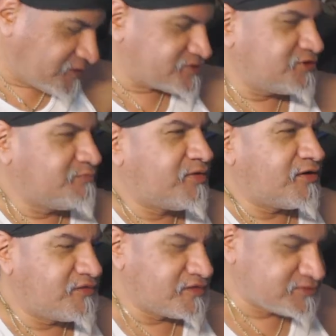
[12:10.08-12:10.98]
show you
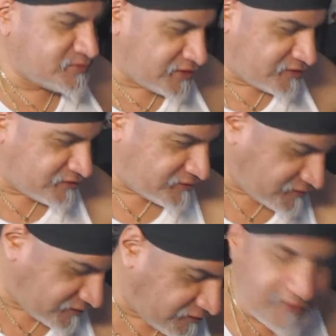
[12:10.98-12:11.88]
part of this one.
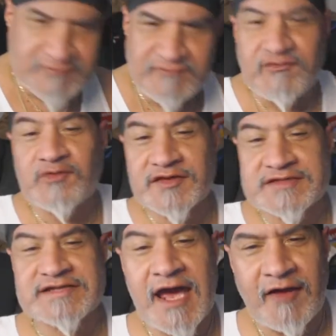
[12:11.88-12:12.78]
I'll have to fold
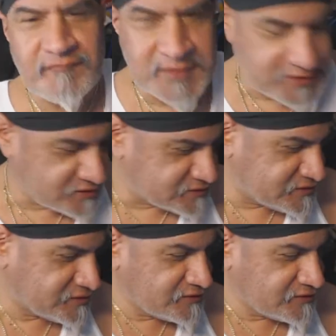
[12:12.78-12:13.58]
this in half because